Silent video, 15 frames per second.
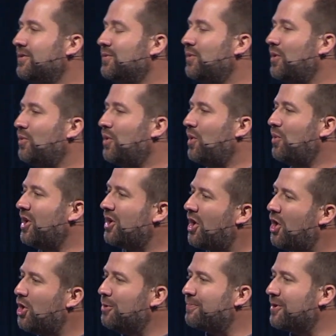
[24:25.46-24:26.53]
What, what, what
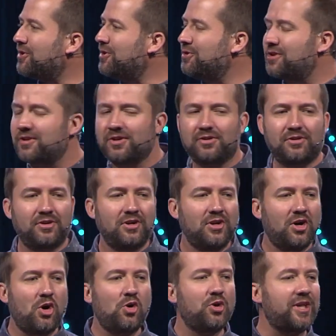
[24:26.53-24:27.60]
hope are you still
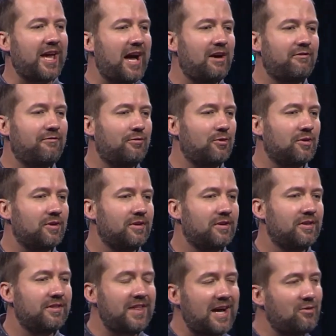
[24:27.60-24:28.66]
holding out for?
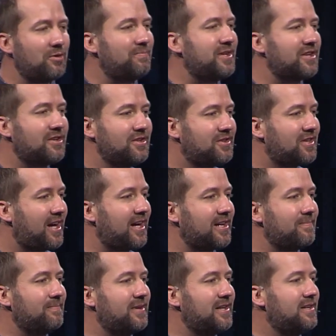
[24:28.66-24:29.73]
That would be a good
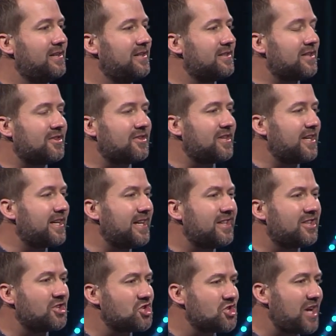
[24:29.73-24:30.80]
time to sing
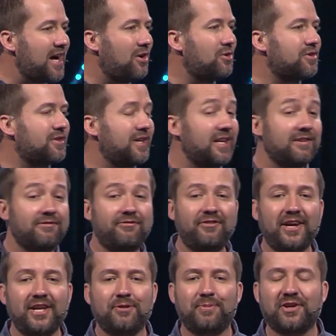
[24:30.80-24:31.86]
and to shout in
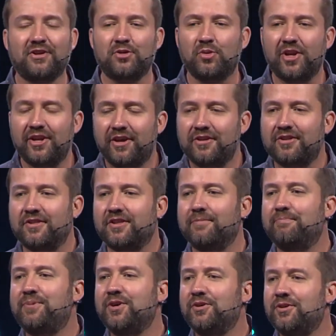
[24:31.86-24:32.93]
faith because what it does is
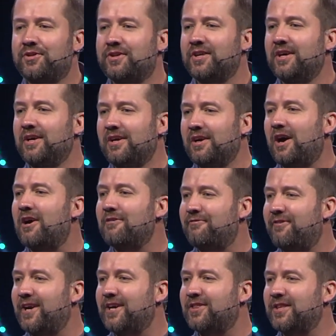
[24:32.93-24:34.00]
it builds our
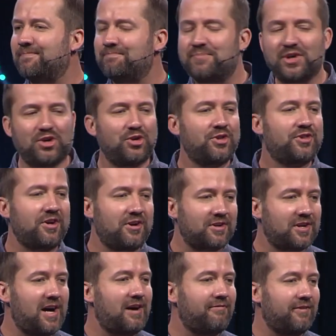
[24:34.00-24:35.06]
faith and builds our
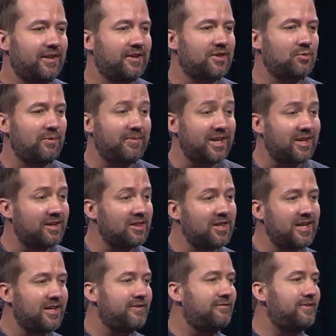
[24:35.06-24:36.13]
confidence. And we begin to
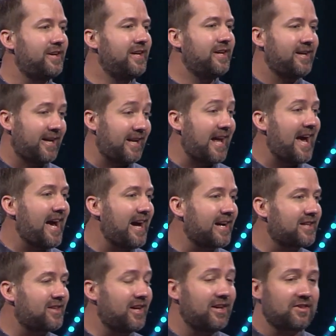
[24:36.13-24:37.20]
live and
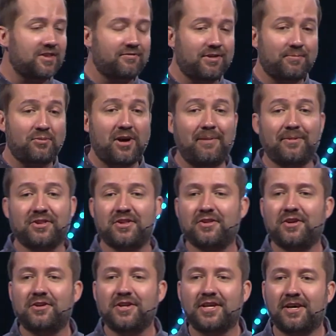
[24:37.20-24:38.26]
act as if the promise
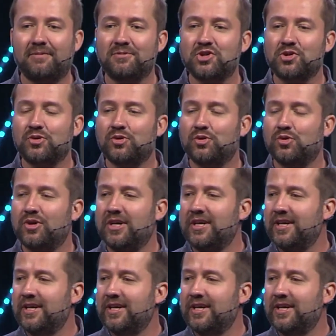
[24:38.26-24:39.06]
has already come true.